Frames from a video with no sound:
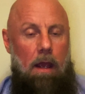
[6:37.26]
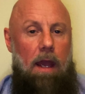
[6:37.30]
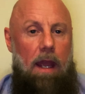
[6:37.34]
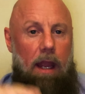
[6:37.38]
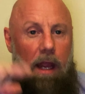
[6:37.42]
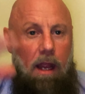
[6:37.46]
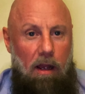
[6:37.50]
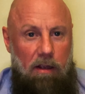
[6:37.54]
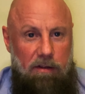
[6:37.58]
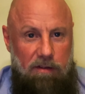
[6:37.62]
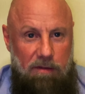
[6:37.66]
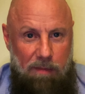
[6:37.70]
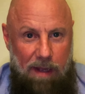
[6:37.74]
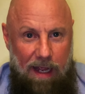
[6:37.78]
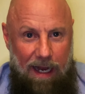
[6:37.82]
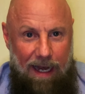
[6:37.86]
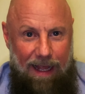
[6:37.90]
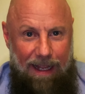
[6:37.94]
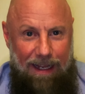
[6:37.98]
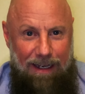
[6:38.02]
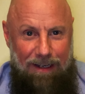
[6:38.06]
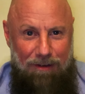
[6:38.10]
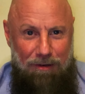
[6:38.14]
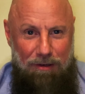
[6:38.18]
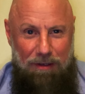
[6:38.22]
Hey, Aussie Man, how
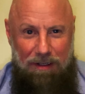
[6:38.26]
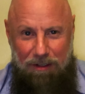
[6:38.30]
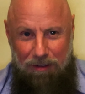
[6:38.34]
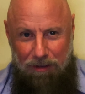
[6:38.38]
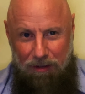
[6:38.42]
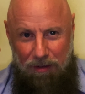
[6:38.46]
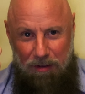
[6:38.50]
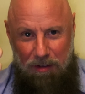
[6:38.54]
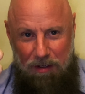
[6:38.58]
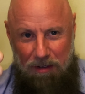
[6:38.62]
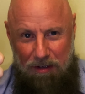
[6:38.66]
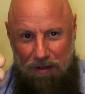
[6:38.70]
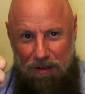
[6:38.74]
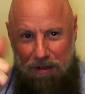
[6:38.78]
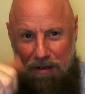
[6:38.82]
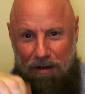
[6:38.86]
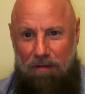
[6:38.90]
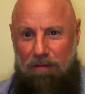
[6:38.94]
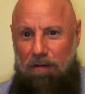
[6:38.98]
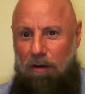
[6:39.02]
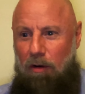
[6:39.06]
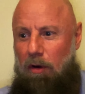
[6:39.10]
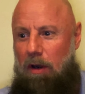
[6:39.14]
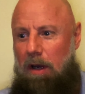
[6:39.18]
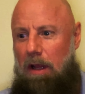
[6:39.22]
you doing? You're a good dude.
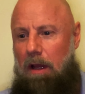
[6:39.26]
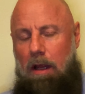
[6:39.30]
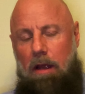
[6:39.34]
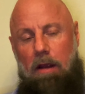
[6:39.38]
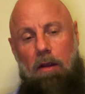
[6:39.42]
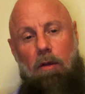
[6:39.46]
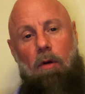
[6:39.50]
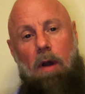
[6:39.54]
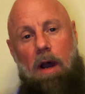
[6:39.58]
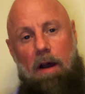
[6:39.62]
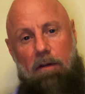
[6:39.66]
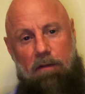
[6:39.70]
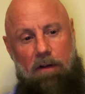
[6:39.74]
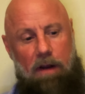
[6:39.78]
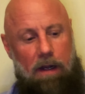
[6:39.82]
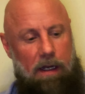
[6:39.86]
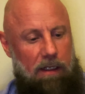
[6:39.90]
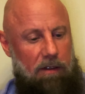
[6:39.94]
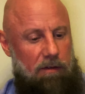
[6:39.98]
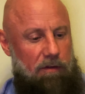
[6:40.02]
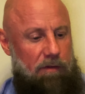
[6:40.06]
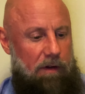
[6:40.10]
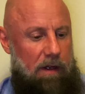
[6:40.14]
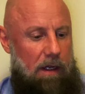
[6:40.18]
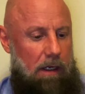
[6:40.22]
For real, though. You are funny
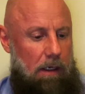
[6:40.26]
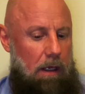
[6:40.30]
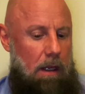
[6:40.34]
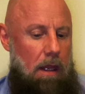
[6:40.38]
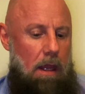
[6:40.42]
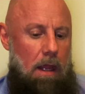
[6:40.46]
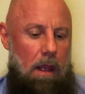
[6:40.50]
as fuck.